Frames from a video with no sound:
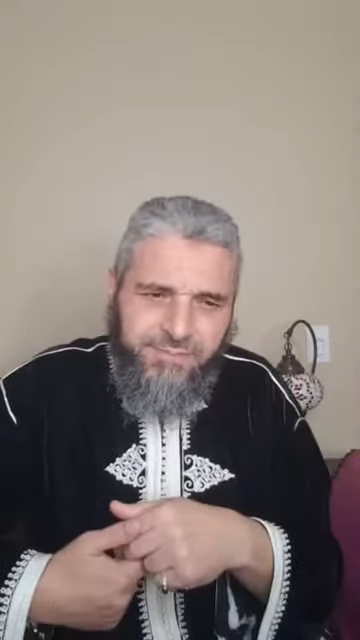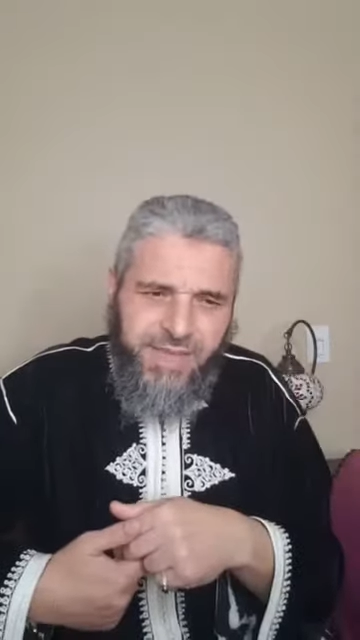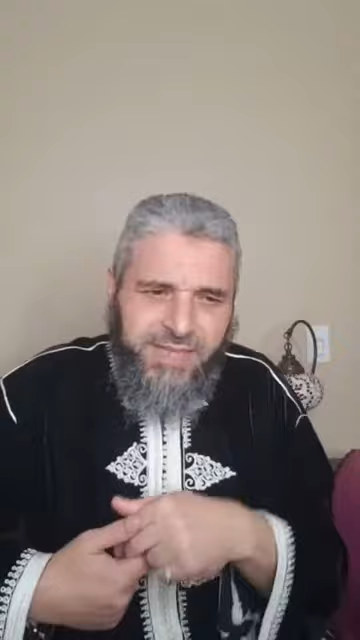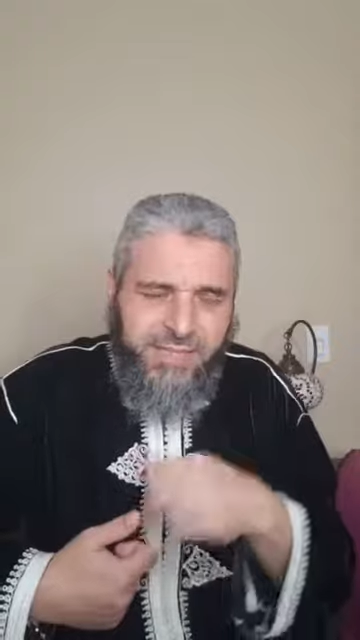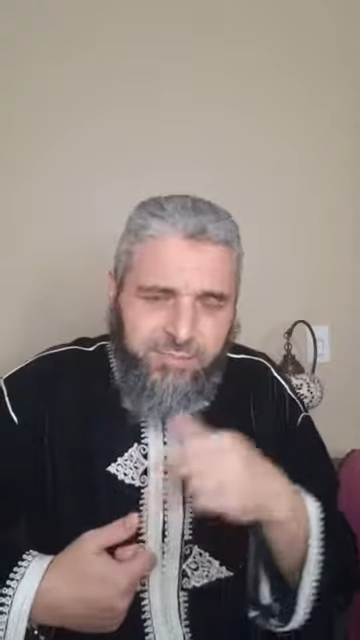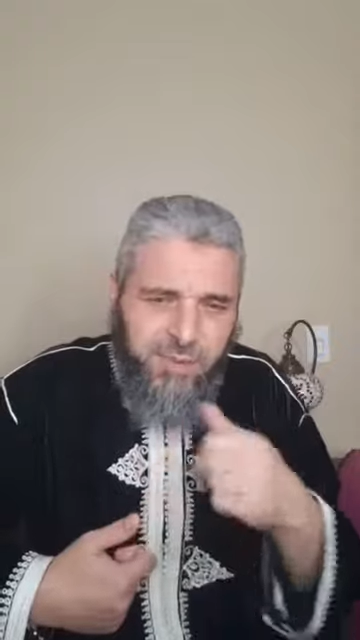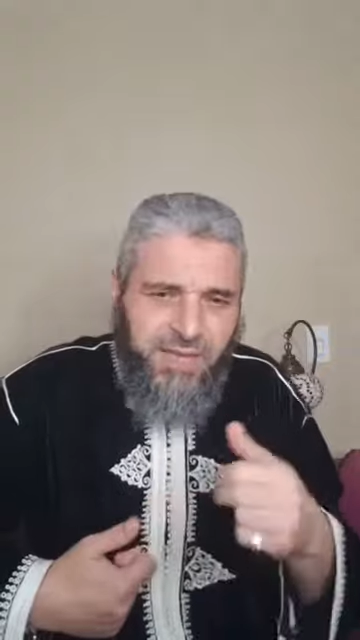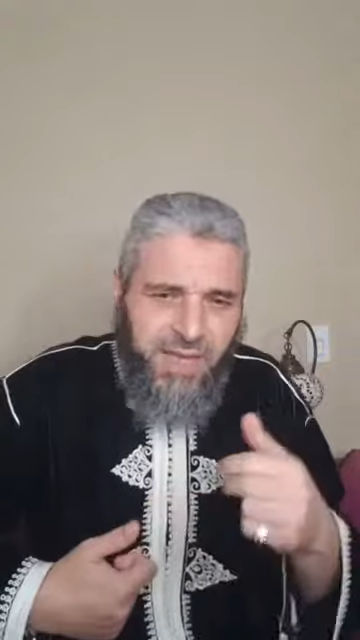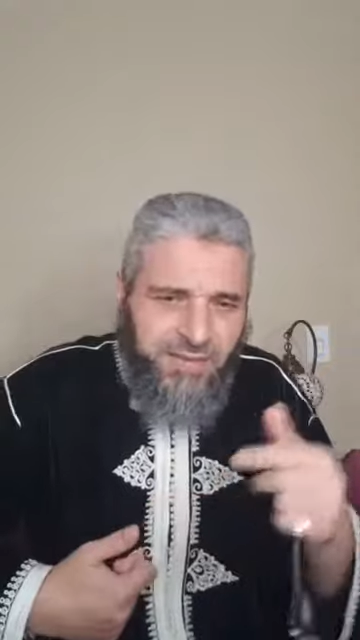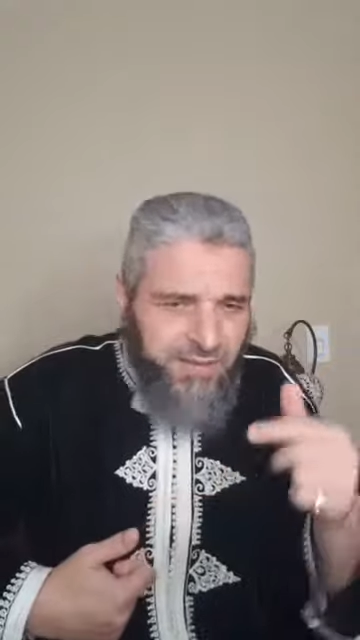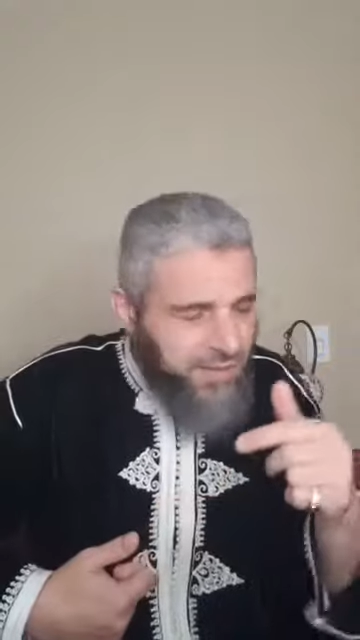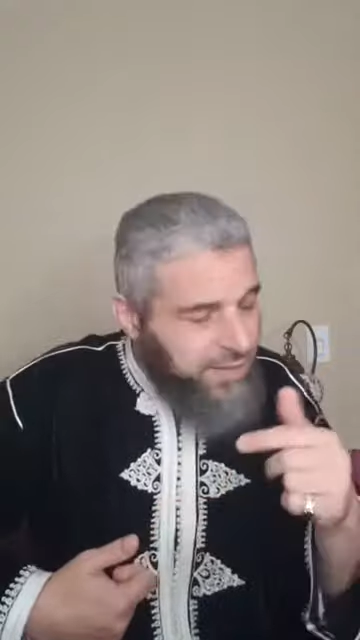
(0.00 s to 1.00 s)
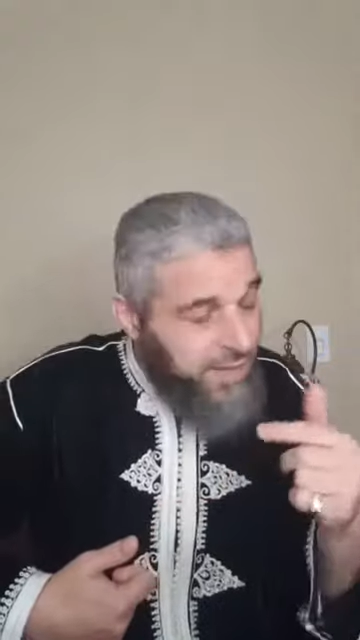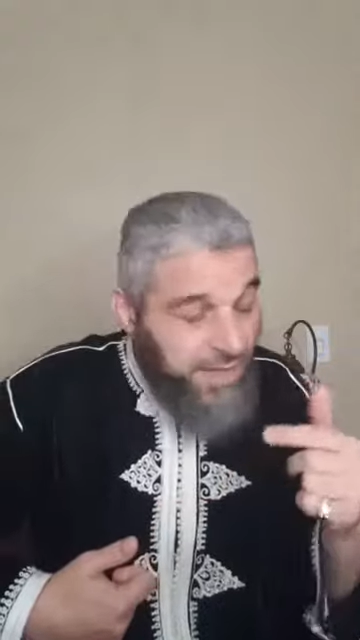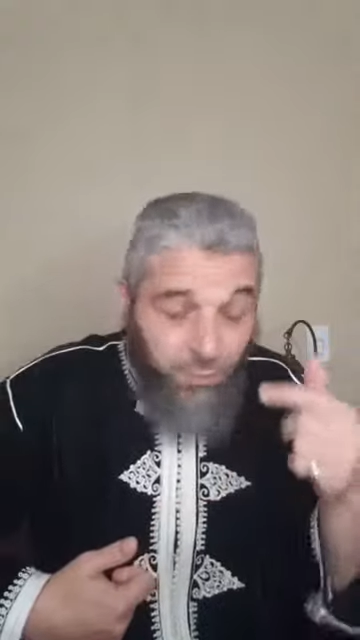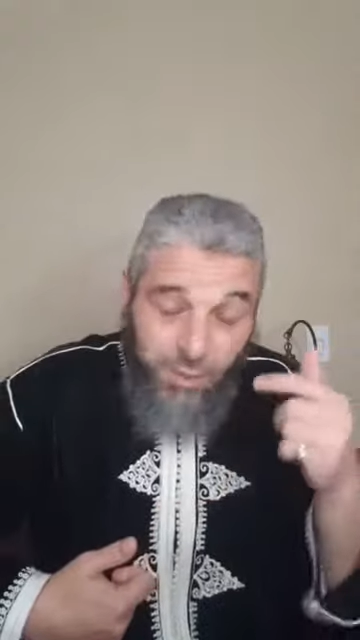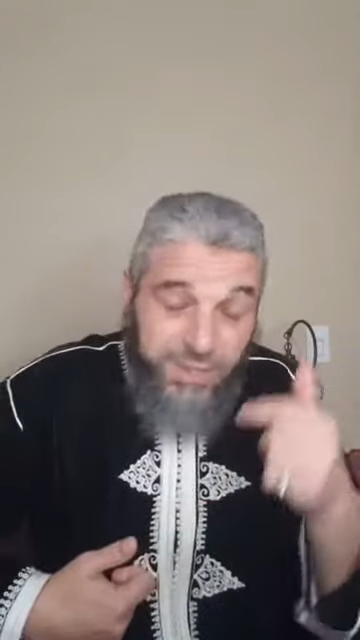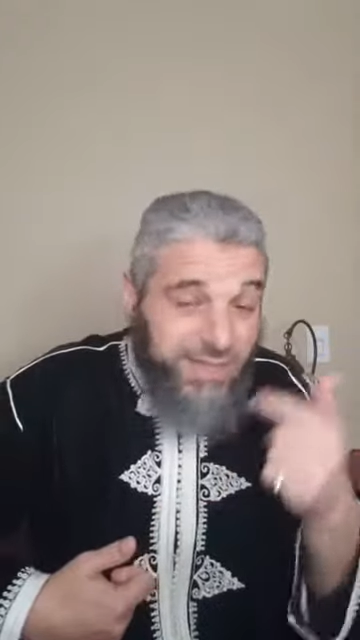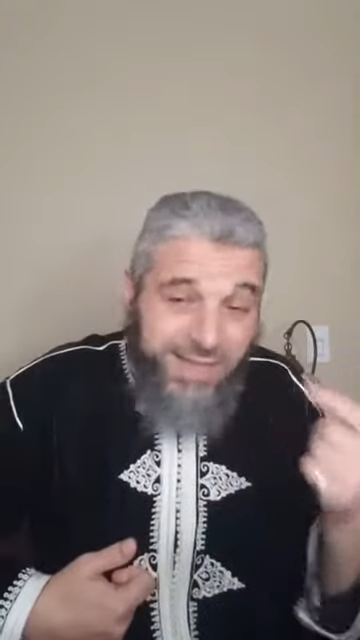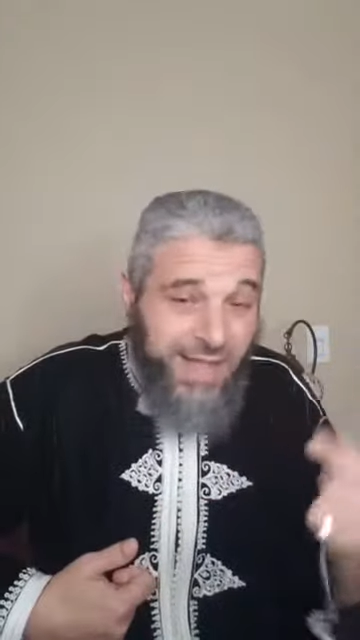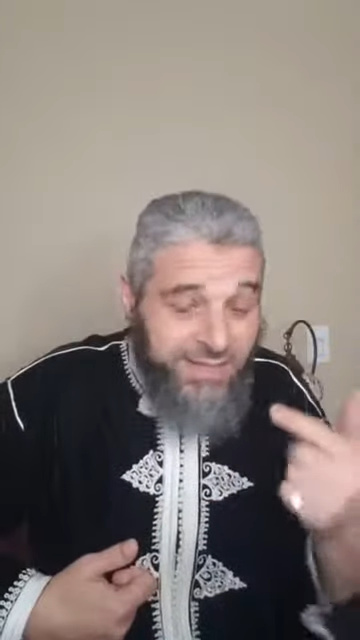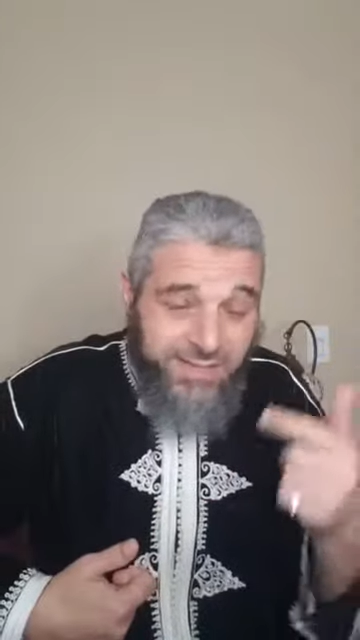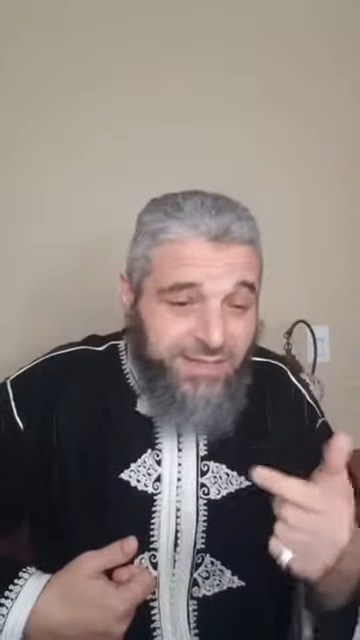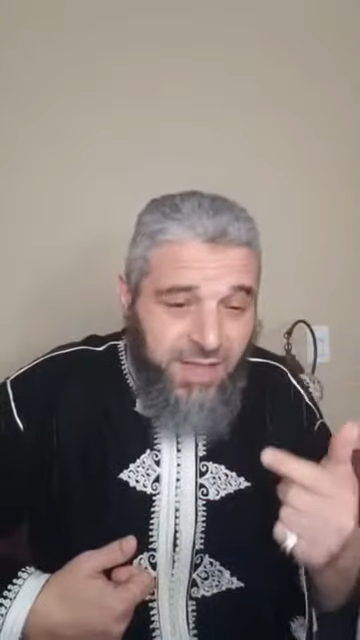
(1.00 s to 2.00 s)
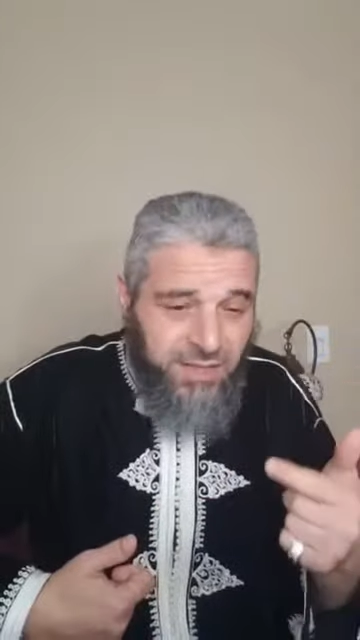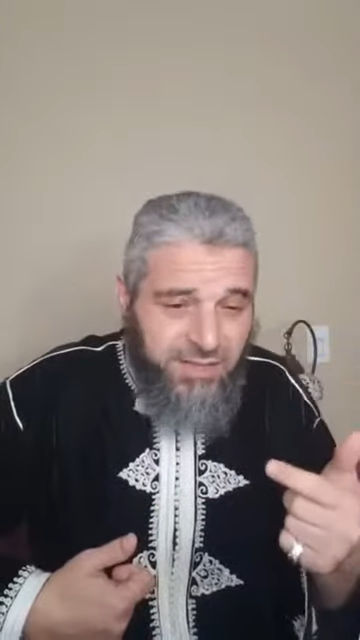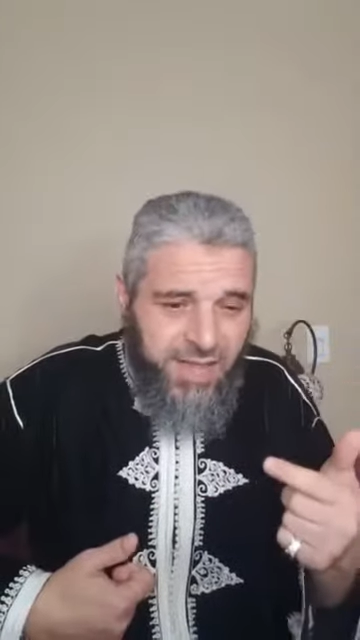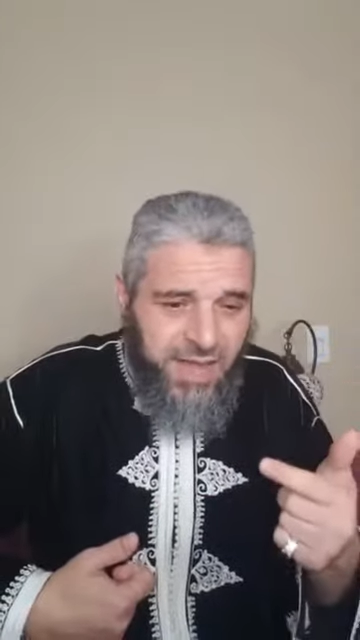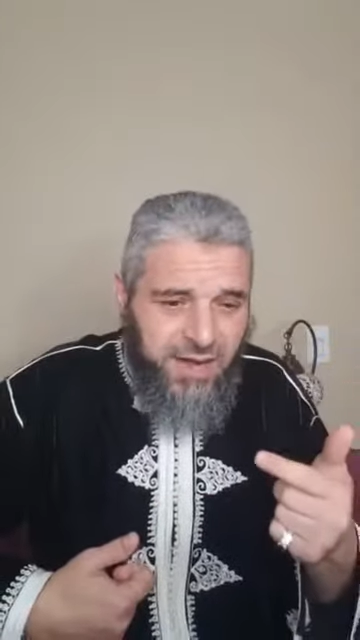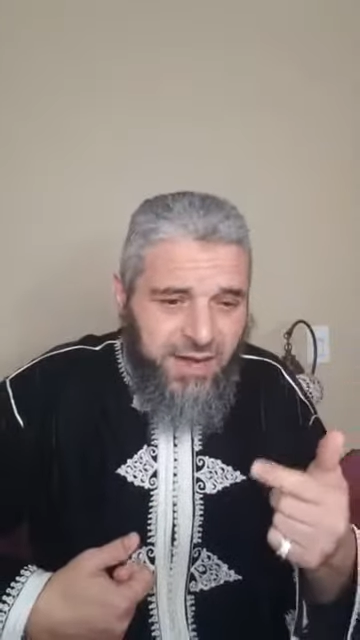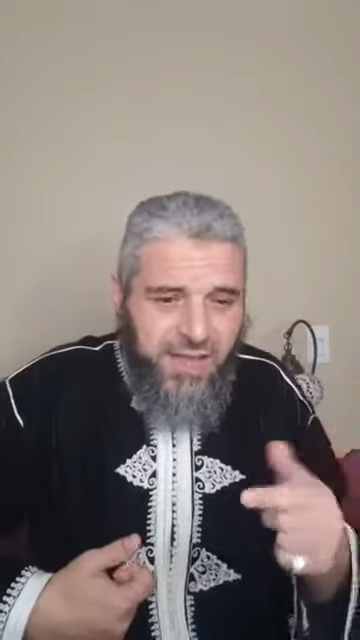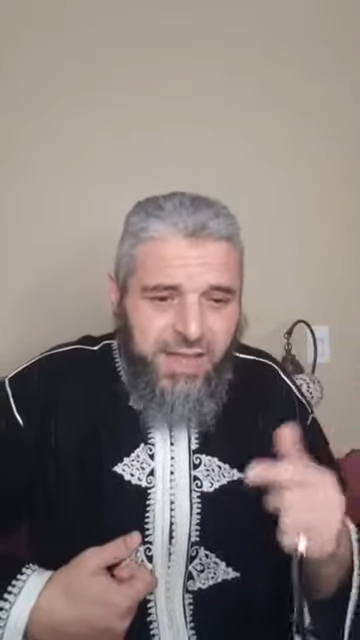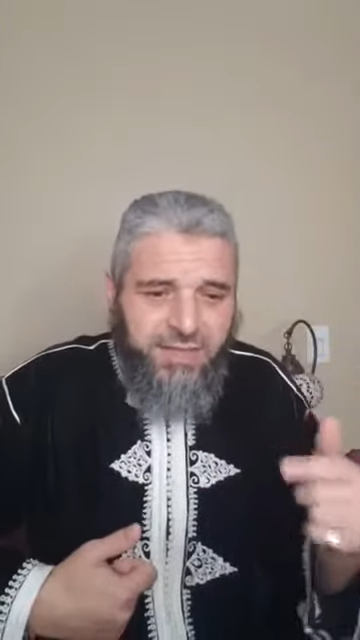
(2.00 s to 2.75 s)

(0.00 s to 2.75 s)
And when the dad is not there,